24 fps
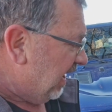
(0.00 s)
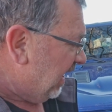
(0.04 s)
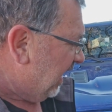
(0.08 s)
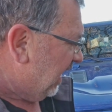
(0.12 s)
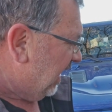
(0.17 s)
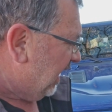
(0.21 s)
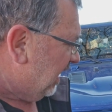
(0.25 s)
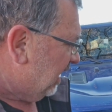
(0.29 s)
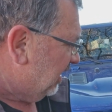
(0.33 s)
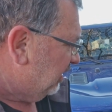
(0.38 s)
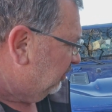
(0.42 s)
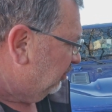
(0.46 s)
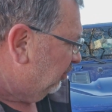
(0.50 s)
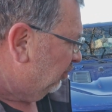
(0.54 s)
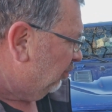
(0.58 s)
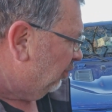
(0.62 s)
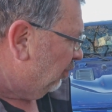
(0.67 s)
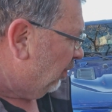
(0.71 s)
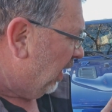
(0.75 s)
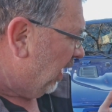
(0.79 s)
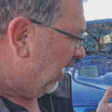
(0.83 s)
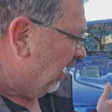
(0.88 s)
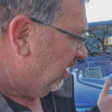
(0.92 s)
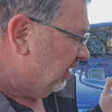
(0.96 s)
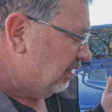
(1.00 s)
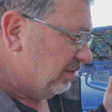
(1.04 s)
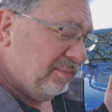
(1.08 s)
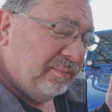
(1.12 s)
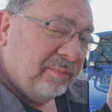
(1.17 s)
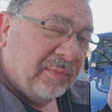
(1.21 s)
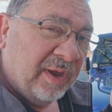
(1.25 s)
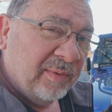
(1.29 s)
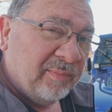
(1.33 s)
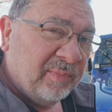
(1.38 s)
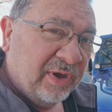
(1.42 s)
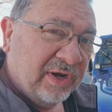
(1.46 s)
And
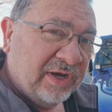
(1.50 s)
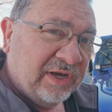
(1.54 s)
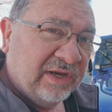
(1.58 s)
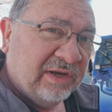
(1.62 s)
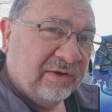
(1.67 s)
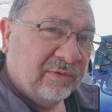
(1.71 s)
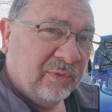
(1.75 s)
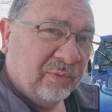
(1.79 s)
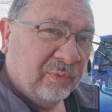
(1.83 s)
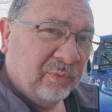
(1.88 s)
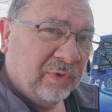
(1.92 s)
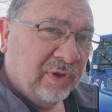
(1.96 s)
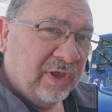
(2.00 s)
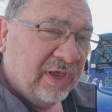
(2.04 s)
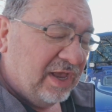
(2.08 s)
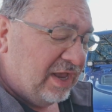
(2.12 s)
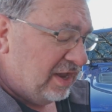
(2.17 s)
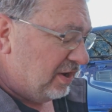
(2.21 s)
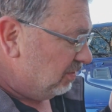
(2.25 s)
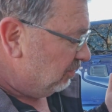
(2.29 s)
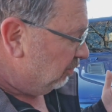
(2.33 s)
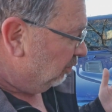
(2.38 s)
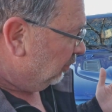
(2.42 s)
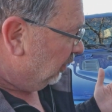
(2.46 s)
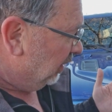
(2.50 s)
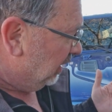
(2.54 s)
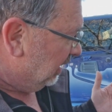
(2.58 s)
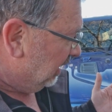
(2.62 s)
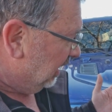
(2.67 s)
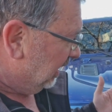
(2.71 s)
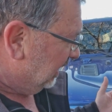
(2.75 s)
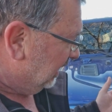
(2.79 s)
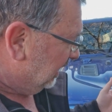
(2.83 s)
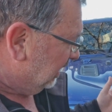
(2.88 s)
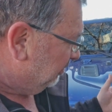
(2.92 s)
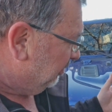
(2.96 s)
while my buddy
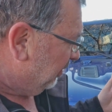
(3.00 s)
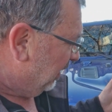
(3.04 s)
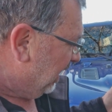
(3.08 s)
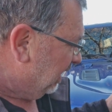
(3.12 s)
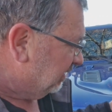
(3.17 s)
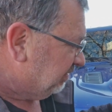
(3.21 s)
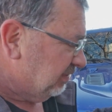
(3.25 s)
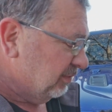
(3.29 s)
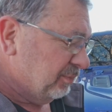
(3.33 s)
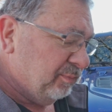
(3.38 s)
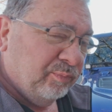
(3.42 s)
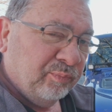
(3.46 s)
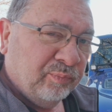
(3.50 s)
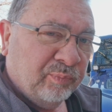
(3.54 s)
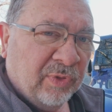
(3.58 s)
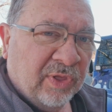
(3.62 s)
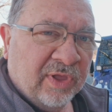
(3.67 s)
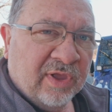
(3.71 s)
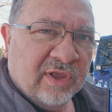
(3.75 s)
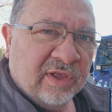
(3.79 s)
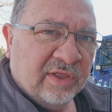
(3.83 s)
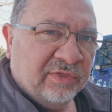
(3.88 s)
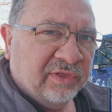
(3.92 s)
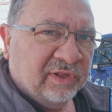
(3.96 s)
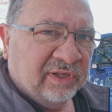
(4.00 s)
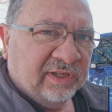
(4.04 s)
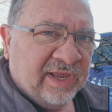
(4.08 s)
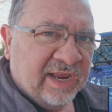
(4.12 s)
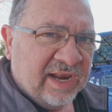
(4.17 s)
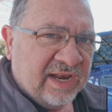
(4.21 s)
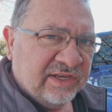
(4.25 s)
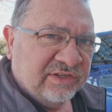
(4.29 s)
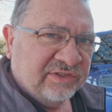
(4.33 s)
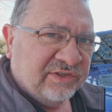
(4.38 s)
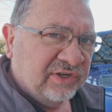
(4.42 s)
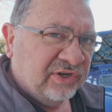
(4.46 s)
went and he bought the
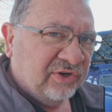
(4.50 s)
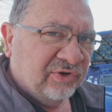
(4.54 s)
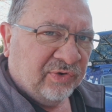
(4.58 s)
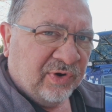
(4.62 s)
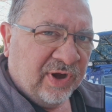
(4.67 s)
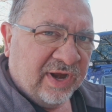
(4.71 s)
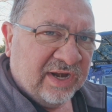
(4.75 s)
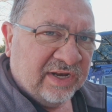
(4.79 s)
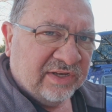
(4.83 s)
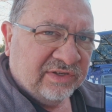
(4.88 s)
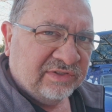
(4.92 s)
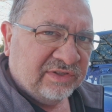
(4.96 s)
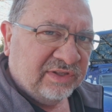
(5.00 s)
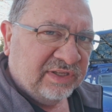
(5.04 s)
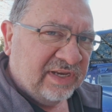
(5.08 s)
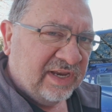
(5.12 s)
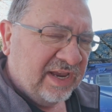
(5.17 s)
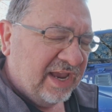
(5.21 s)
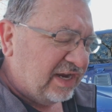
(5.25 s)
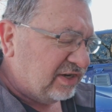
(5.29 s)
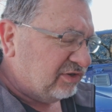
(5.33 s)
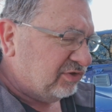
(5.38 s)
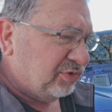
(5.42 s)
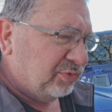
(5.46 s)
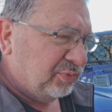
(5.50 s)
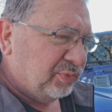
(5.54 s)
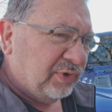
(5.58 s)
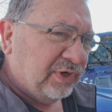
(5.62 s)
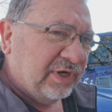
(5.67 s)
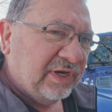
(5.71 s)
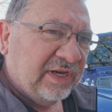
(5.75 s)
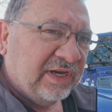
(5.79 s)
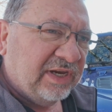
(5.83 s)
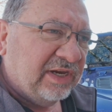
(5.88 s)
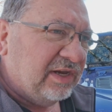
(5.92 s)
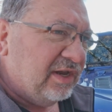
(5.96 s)
latest and greatest, the
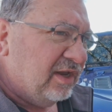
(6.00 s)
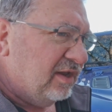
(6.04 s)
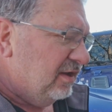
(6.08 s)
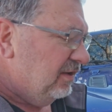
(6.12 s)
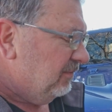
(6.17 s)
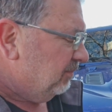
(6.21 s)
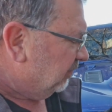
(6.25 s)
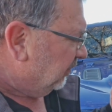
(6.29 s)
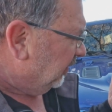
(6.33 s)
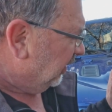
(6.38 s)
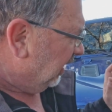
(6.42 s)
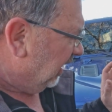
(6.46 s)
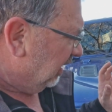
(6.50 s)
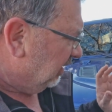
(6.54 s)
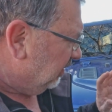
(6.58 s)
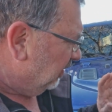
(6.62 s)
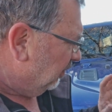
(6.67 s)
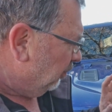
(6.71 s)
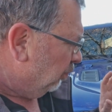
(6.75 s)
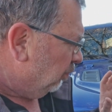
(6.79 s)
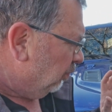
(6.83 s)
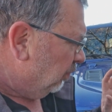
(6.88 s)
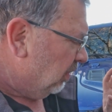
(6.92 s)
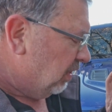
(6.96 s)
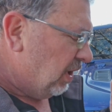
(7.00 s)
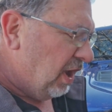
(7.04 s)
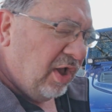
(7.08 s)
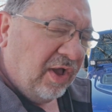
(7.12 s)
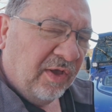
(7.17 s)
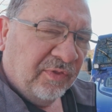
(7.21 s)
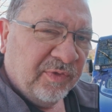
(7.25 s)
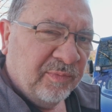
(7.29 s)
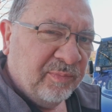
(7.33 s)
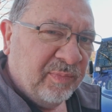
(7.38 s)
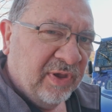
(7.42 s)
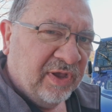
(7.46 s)
X3,
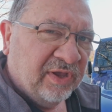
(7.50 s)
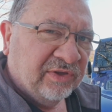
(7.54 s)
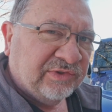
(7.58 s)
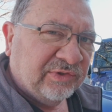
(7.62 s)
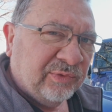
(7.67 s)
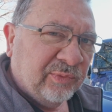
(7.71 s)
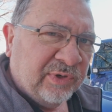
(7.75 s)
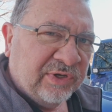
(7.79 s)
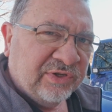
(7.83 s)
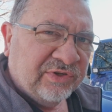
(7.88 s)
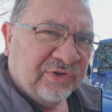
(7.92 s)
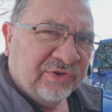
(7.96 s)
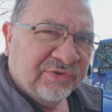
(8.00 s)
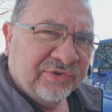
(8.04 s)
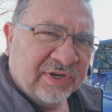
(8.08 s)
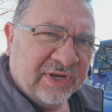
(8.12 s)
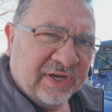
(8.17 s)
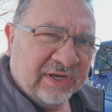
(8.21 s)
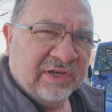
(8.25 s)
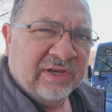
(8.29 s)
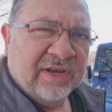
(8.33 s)
all the bells and whistles, and